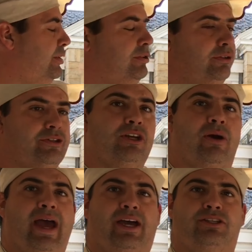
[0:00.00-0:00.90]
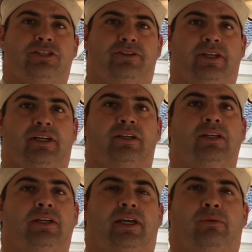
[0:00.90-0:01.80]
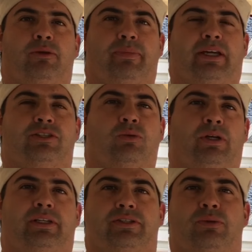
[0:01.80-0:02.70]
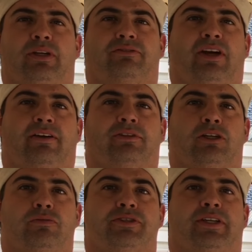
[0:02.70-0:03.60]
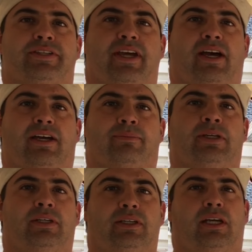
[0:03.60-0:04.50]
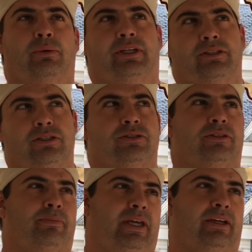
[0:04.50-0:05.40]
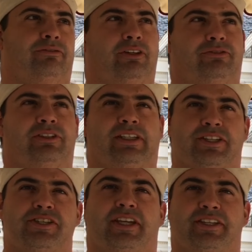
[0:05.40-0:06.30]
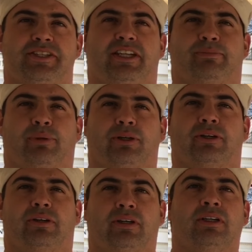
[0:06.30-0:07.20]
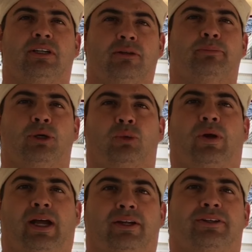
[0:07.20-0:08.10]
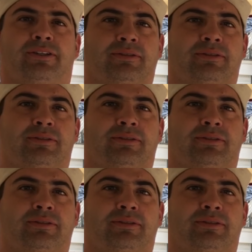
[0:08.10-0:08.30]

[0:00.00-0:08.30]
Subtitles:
sure there's no ash in there, and then we bake 20 to 25 loaves at a time. And we can usually bake 50 to 60 per round.